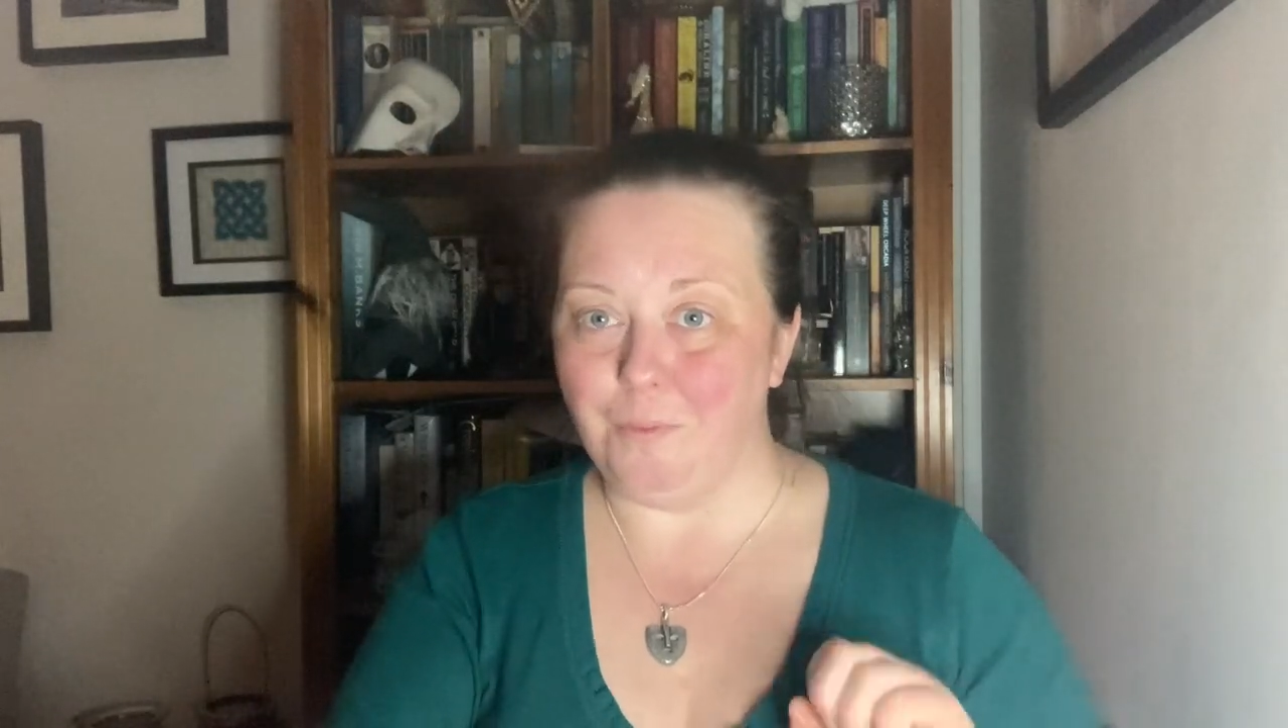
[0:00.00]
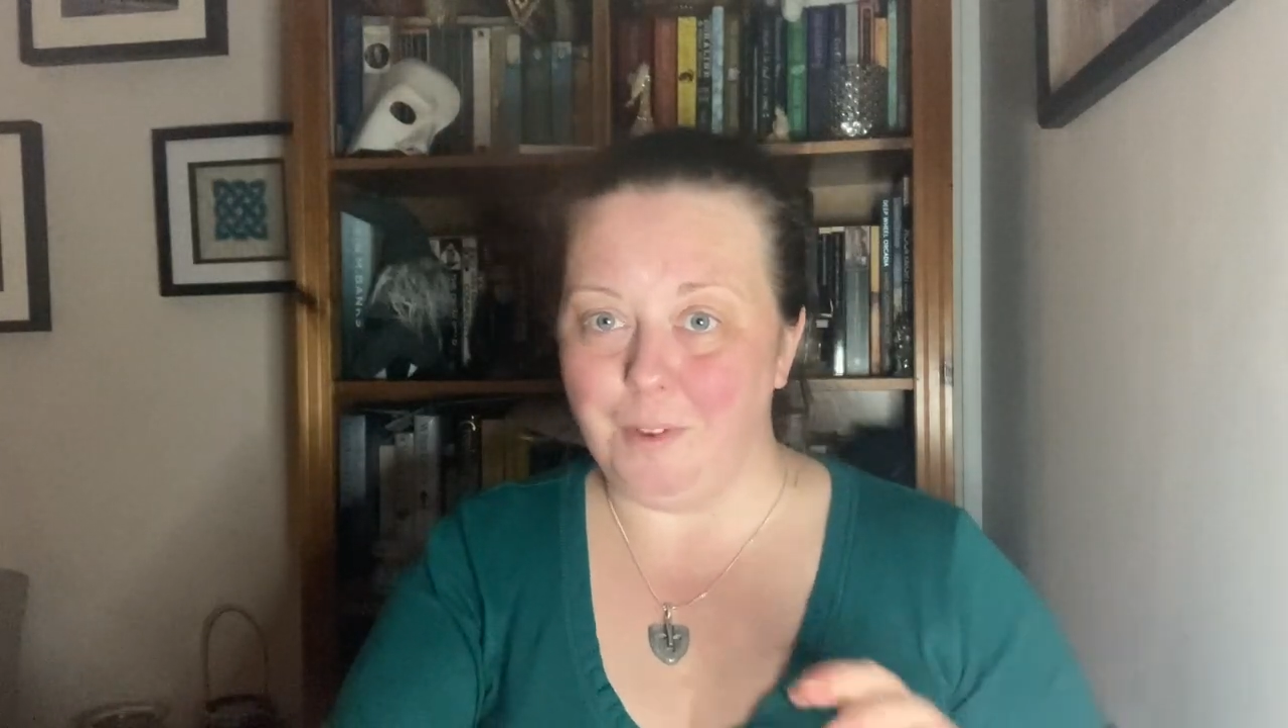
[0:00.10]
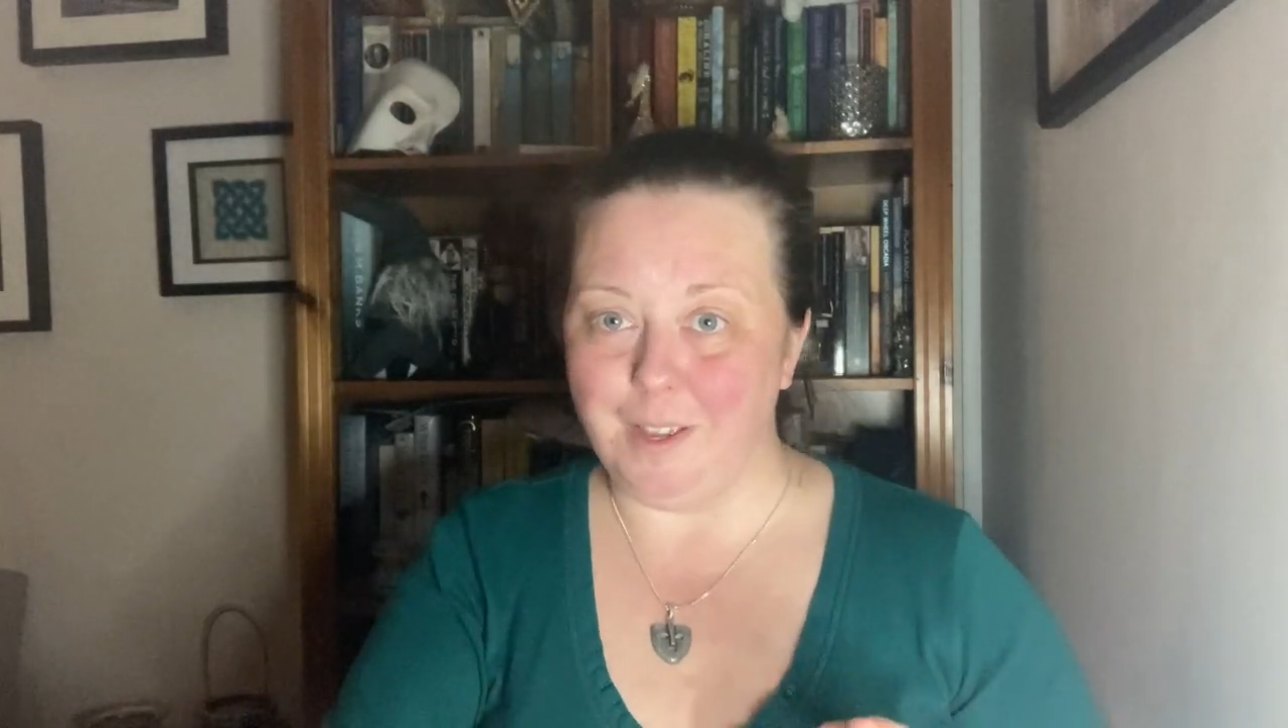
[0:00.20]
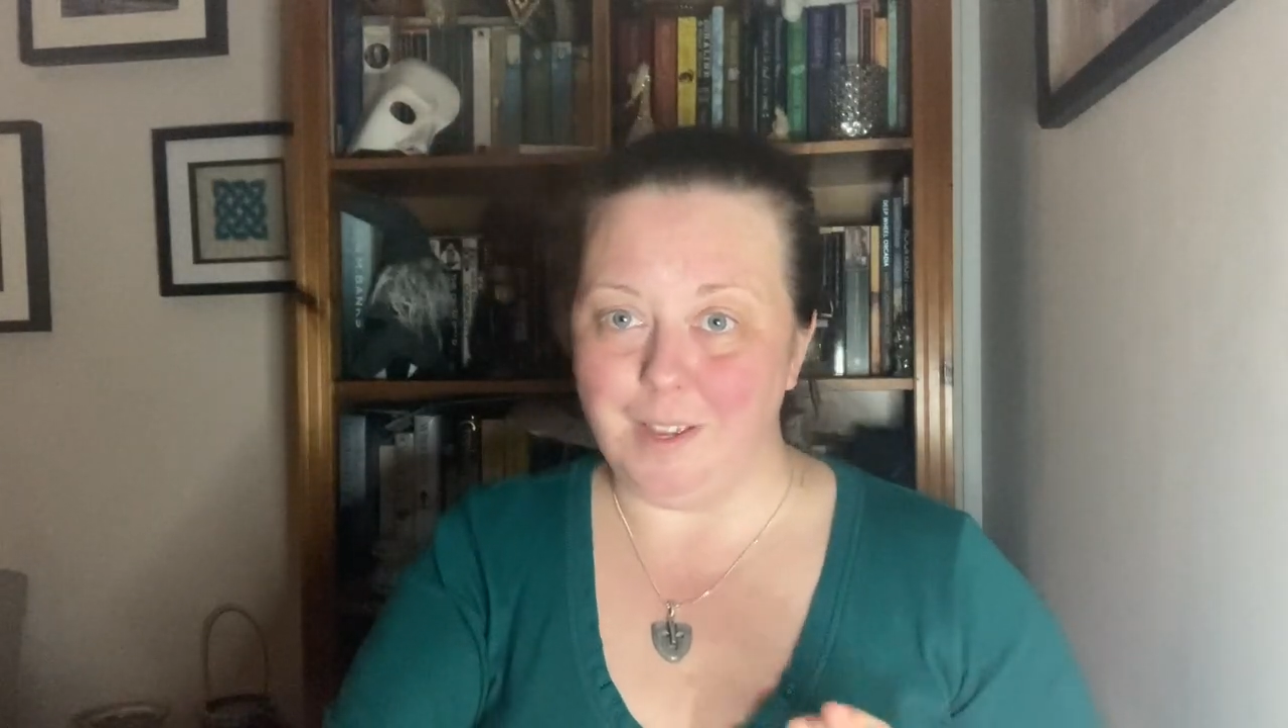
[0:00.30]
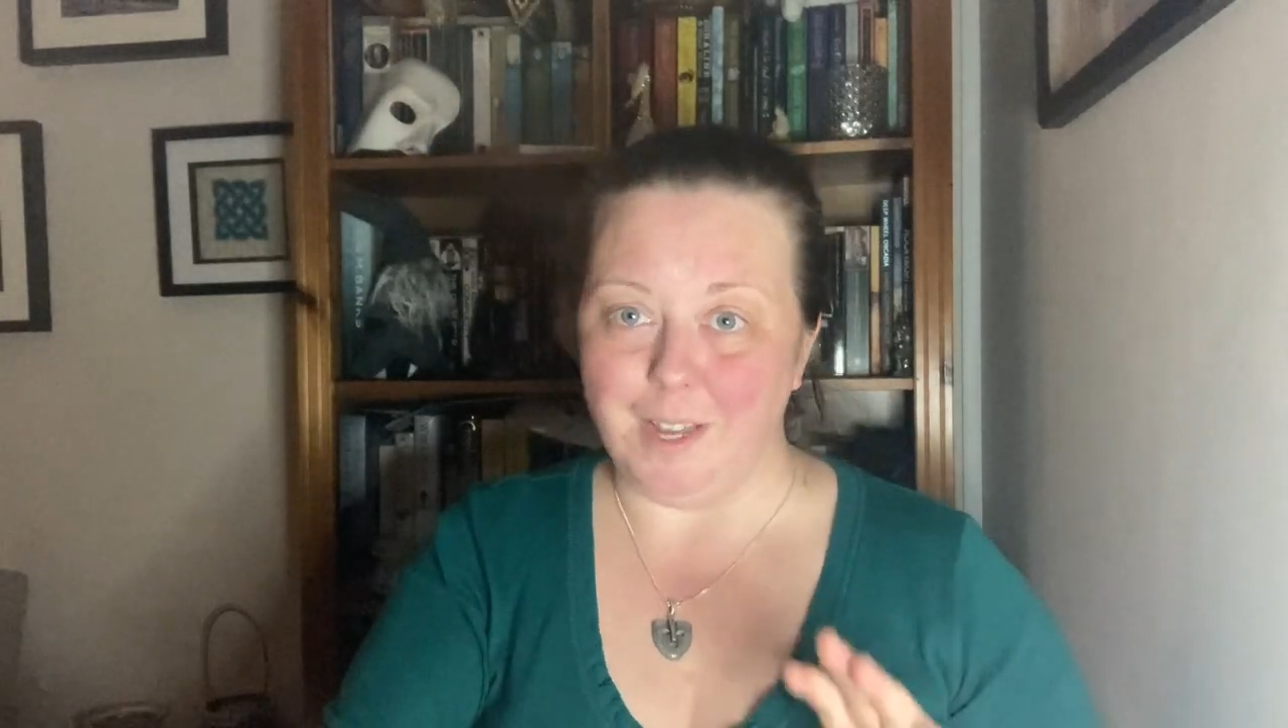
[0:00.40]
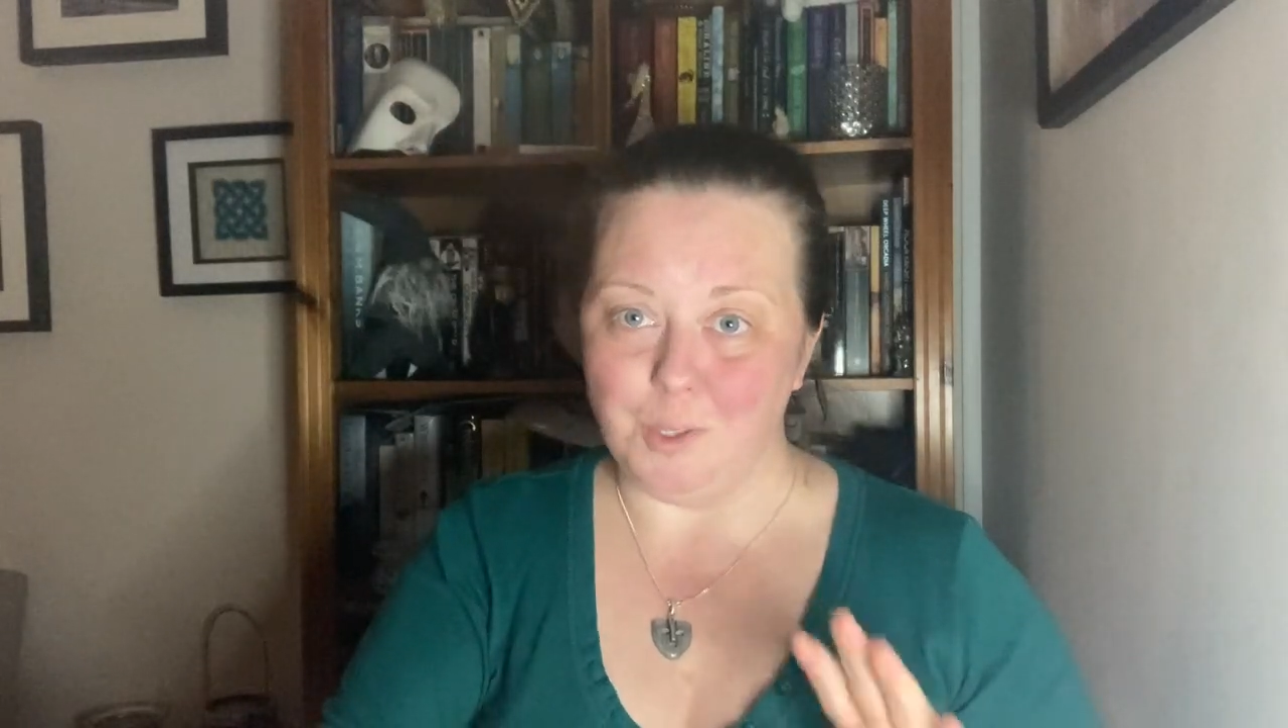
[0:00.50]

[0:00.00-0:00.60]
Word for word: uh, in